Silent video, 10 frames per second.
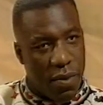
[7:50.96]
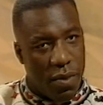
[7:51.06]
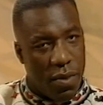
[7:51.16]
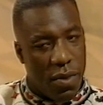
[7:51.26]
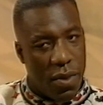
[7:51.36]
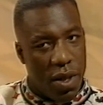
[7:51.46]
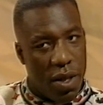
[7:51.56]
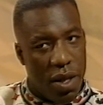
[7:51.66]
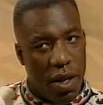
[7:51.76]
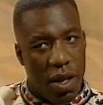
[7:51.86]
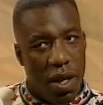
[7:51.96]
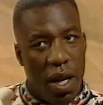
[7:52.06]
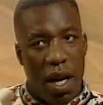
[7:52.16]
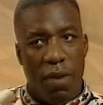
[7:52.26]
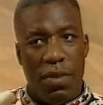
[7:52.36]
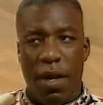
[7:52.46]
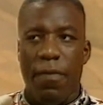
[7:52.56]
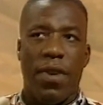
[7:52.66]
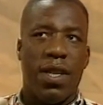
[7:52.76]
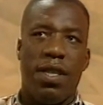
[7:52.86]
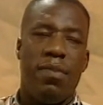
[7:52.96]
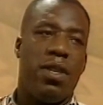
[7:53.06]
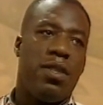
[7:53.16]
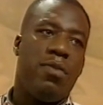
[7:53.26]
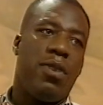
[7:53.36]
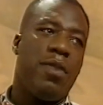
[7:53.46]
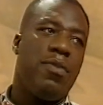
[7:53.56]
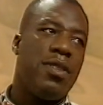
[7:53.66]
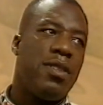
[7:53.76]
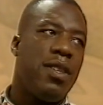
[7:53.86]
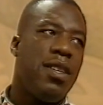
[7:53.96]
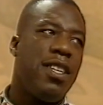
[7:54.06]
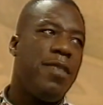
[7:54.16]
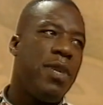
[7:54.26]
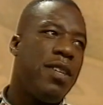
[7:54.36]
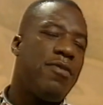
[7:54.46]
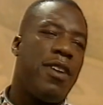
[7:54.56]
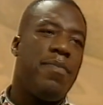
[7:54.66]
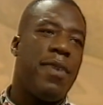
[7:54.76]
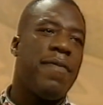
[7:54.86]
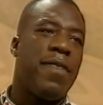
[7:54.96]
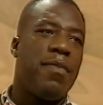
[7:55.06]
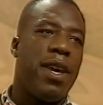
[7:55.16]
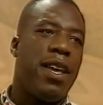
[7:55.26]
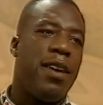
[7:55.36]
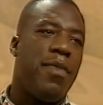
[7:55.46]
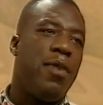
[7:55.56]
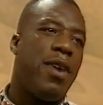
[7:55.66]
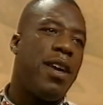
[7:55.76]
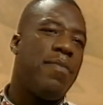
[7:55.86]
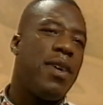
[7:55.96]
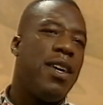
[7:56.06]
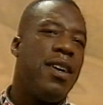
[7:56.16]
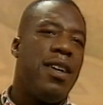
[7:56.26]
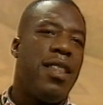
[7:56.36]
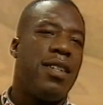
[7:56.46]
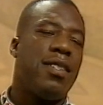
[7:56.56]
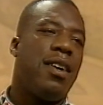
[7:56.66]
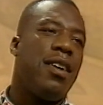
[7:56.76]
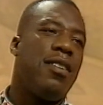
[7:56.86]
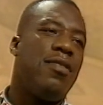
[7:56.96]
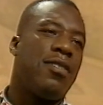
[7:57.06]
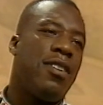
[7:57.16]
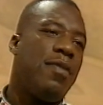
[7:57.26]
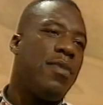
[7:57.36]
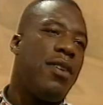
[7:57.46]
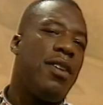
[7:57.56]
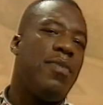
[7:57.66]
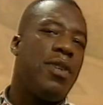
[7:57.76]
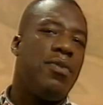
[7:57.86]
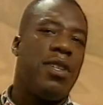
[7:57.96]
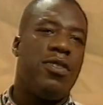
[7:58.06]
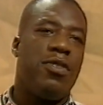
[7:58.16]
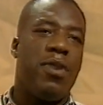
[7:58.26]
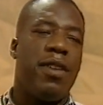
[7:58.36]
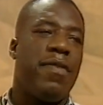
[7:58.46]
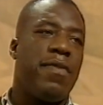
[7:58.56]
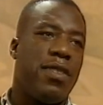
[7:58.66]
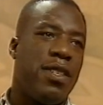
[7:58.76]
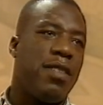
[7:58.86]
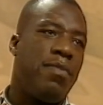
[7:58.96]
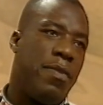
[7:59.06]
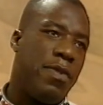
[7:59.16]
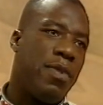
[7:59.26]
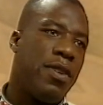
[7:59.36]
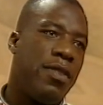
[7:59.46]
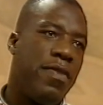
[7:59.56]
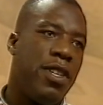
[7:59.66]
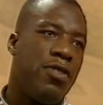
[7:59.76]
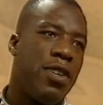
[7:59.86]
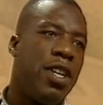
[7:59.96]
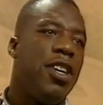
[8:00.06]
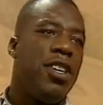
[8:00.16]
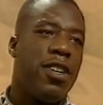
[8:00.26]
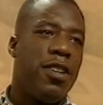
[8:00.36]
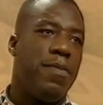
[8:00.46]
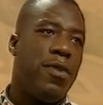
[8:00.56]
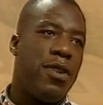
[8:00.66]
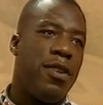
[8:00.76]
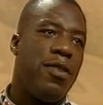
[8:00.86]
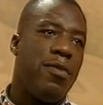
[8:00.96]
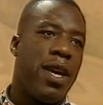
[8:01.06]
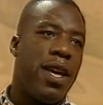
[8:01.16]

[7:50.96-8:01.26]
weight when you fight? Um, something similar to what it was. There's been a great big thing made out of my weight, but that started a long time ago. Anybody who doesn't do anything for six months because of injury, you're going to put on a lot of